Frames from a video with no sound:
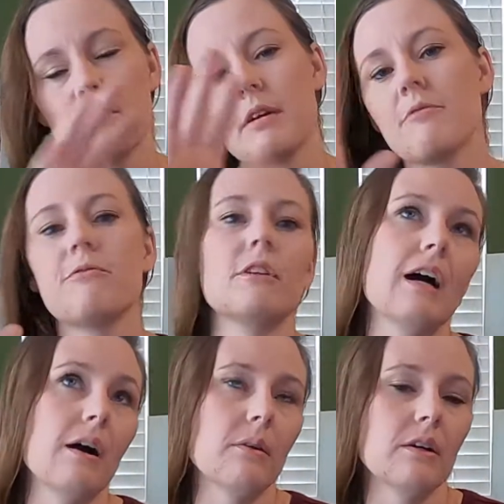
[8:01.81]
it can be a
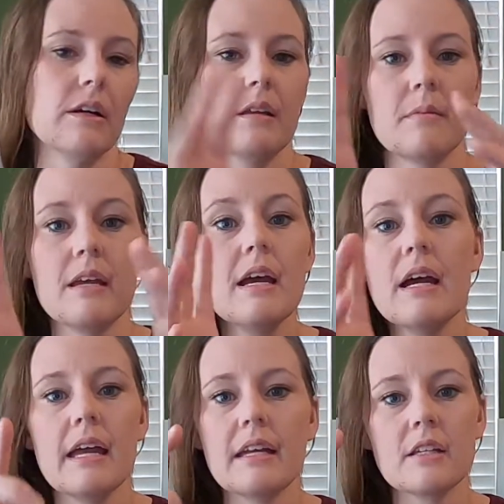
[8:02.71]
flower,
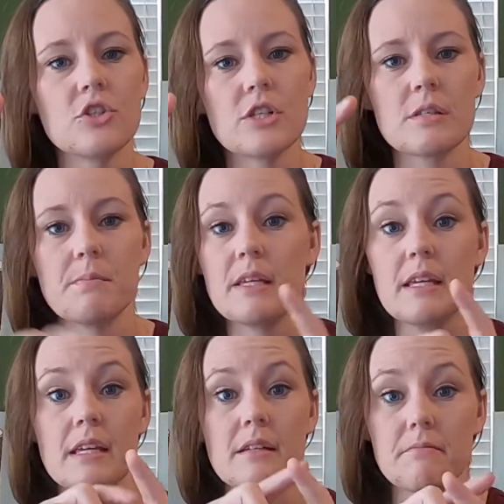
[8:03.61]
it can just
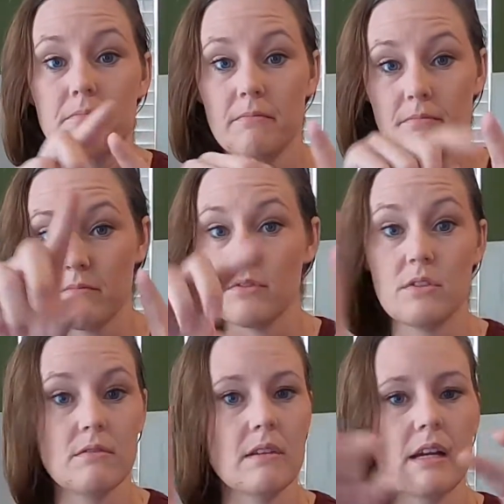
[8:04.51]
be
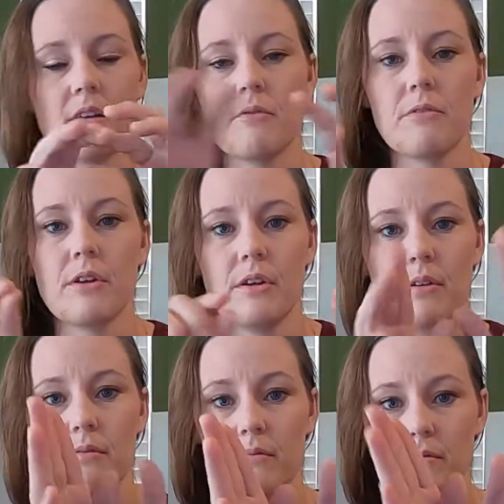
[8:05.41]
kind of,
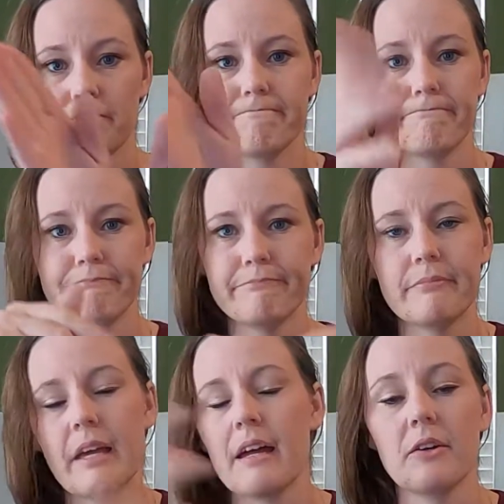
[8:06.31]

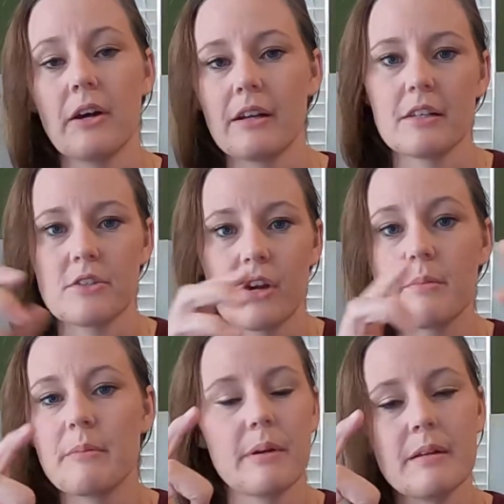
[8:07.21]
I don't know how to
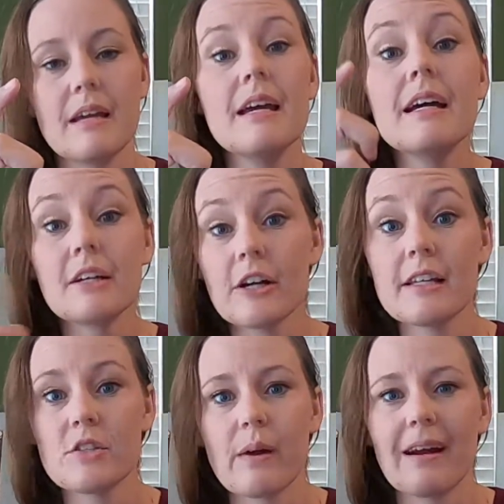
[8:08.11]
describe it, but
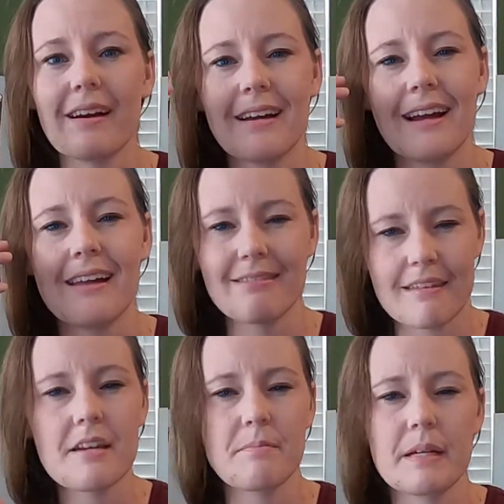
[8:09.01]
granny square, I
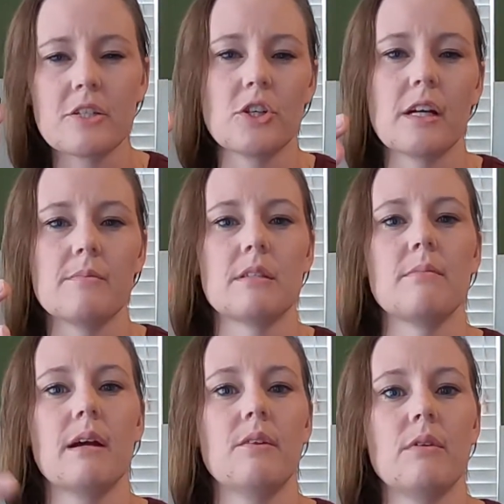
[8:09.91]
think a picture comes
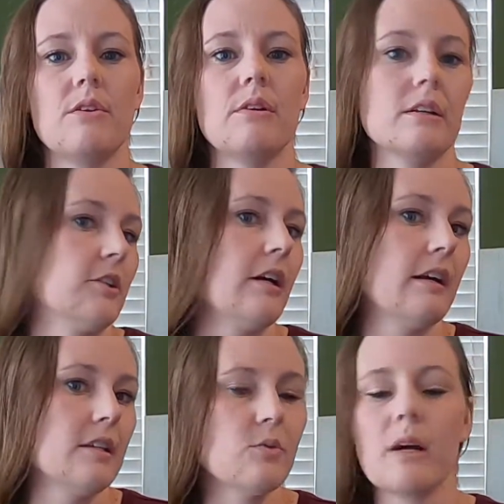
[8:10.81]
to mind when you hear
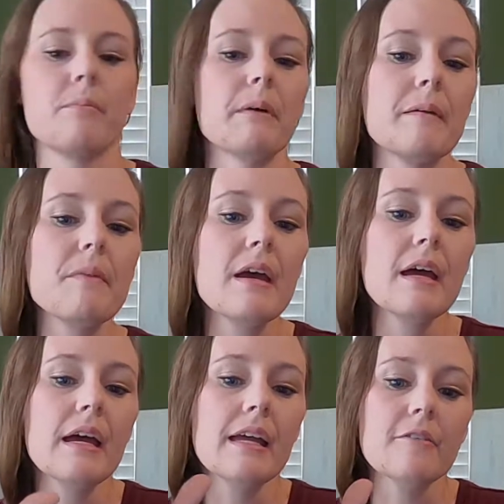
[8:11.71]
granny square, but
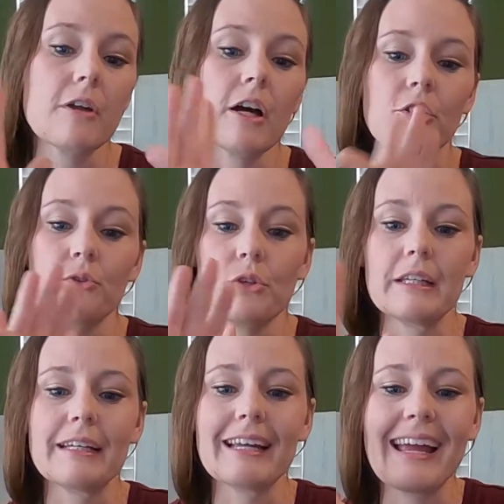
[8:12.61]
if not,
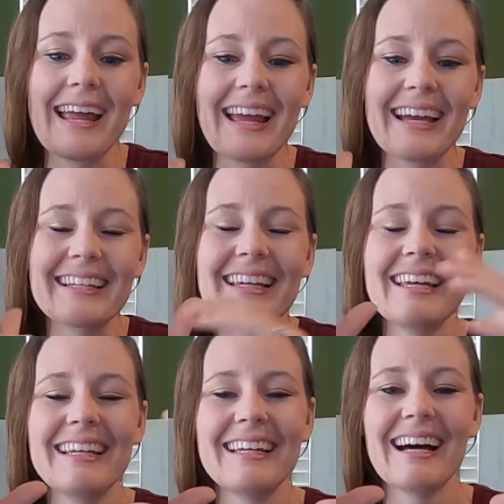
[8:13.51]
Google it. And
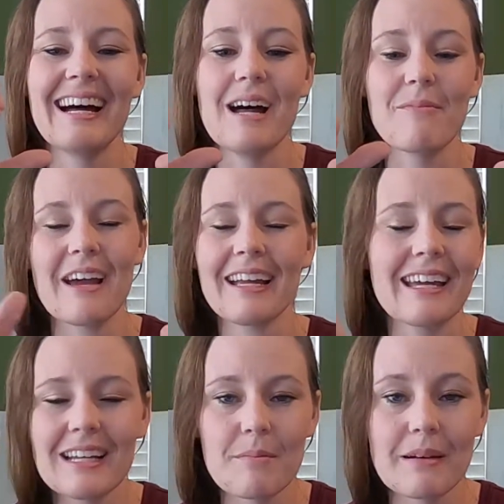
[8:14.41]
that
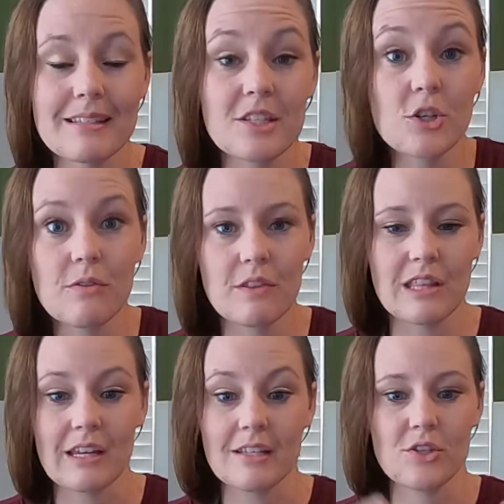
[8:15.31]
kind of combines two of
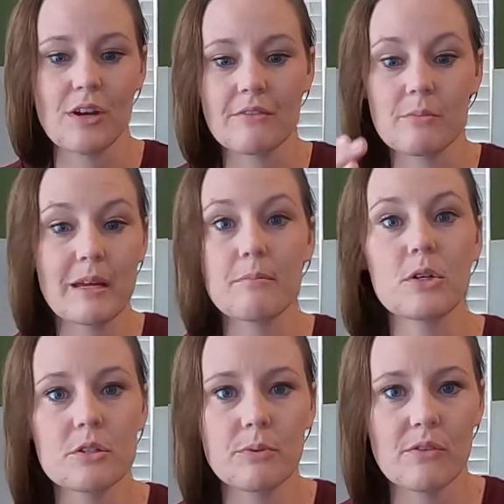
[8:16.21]
the things. You have to make
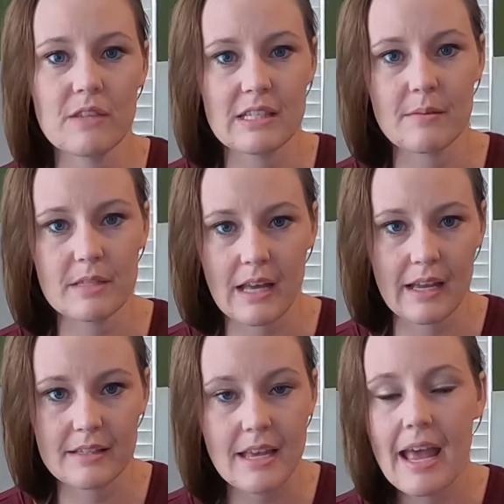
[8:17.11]
multiple of the same
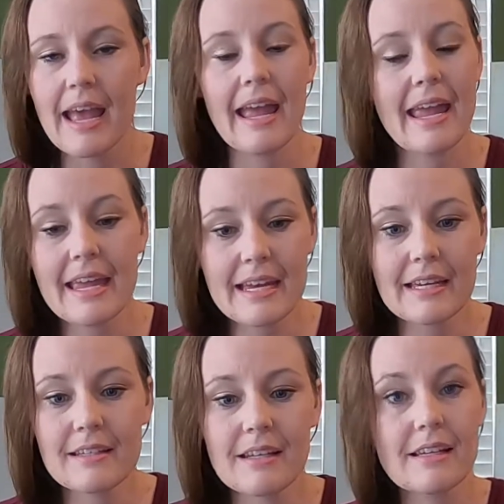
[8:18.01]
size
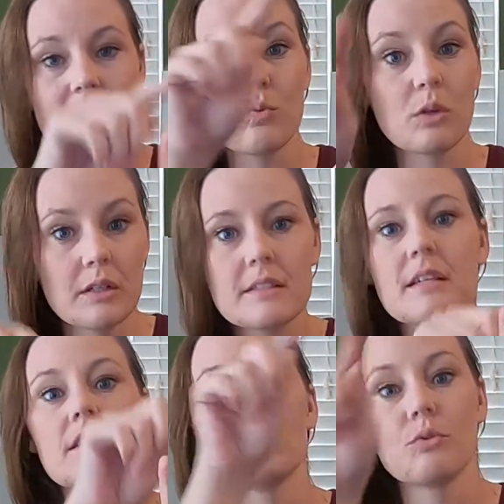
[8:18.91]
and it's
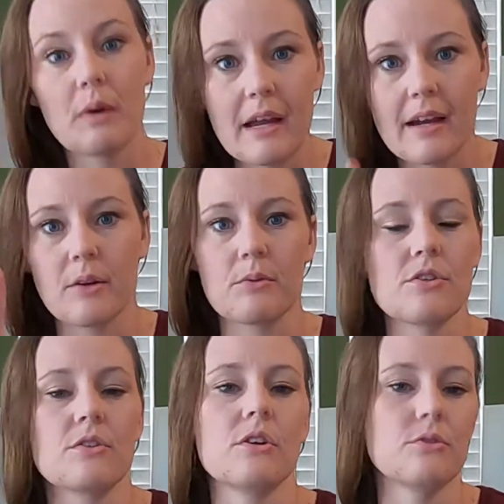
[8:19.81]
worked in the round,
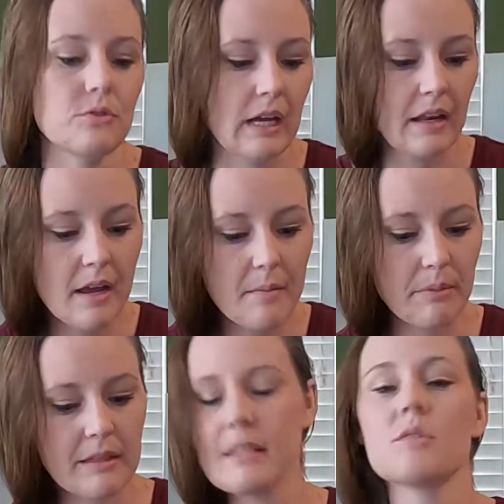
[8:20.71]
so don't do that.
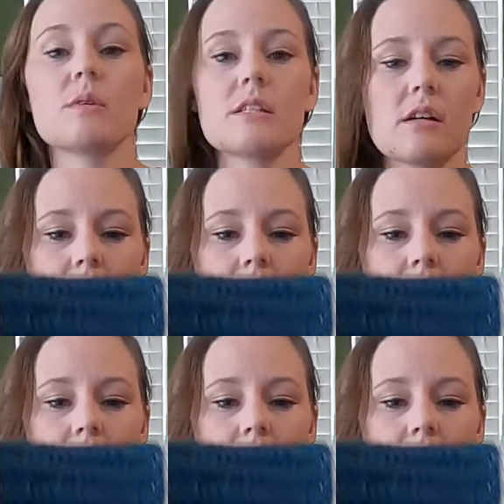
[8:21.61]
But these ones